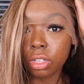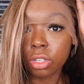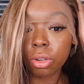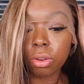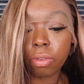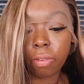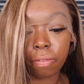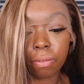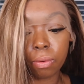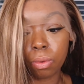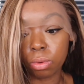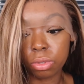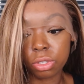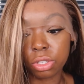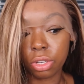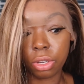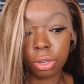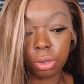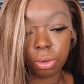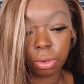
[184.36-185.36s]
don't force
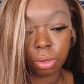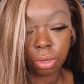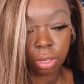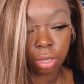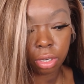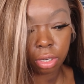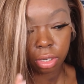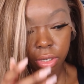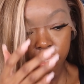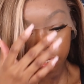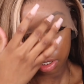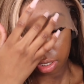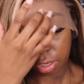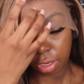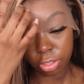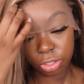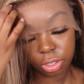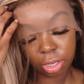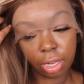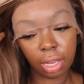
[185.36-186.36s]
you to
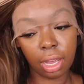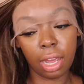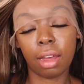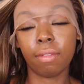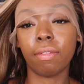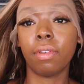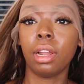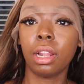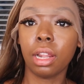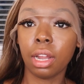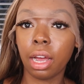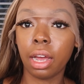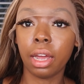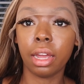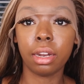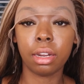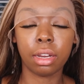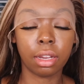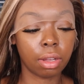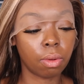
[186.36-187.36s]
literally have a
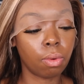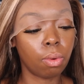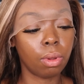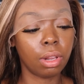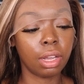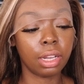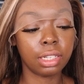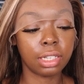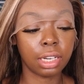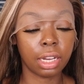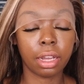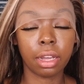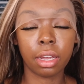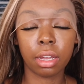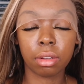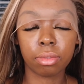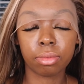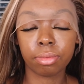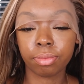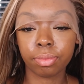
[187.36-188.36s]
line and call it a day,
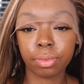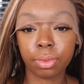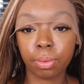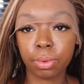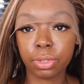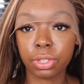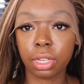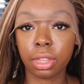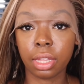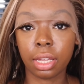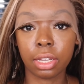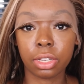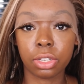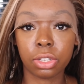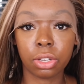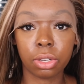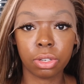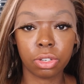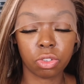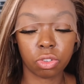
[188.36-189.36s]
which I think is
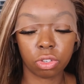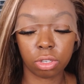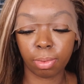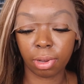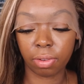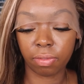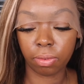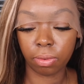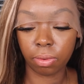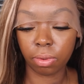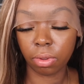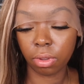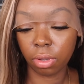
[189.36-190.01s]
so disrespectful.